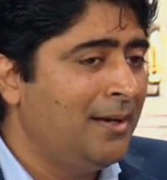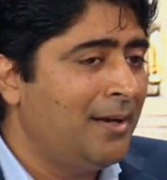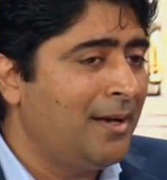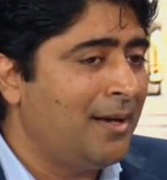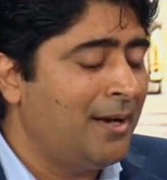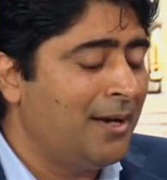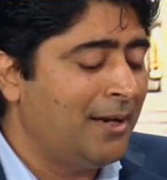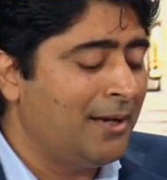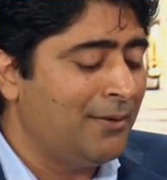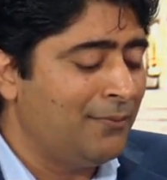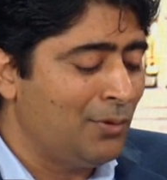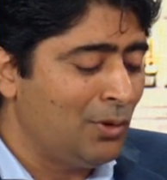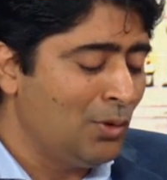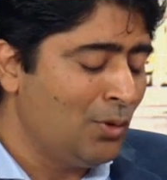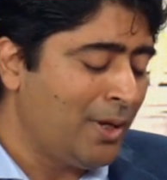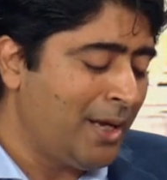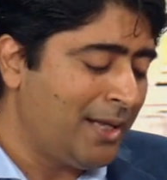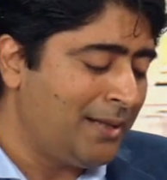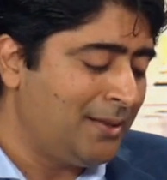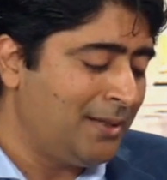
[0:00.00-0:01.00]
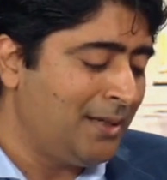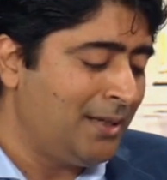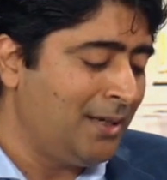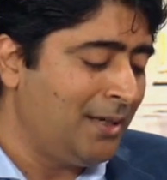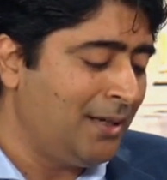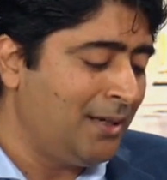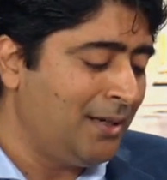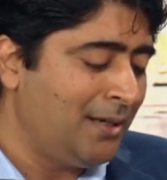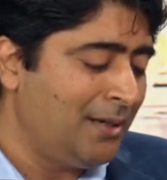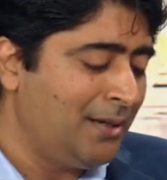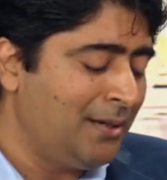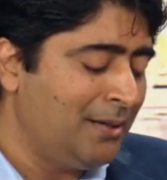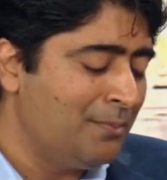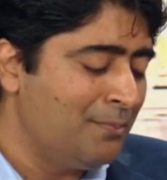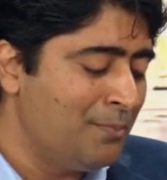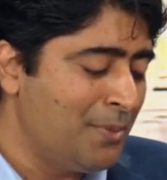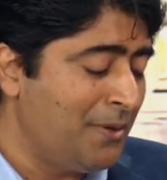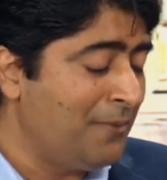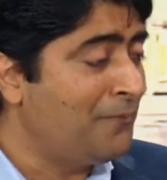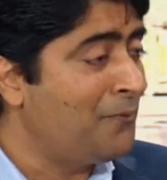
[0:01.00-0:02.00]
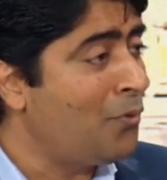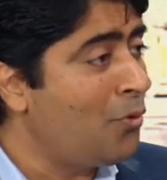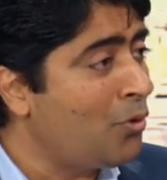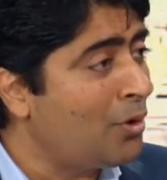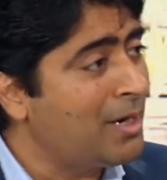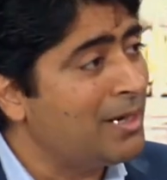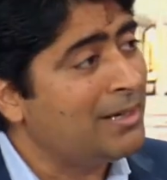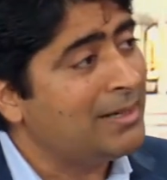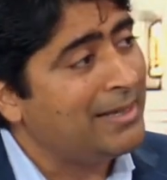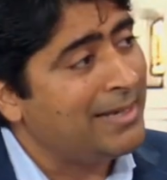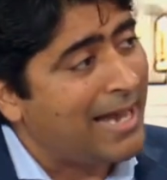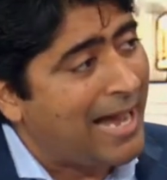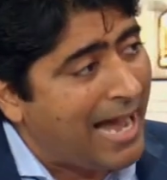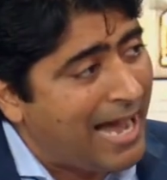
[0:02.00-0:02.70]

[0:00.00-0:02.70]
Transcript: If you look at the before and the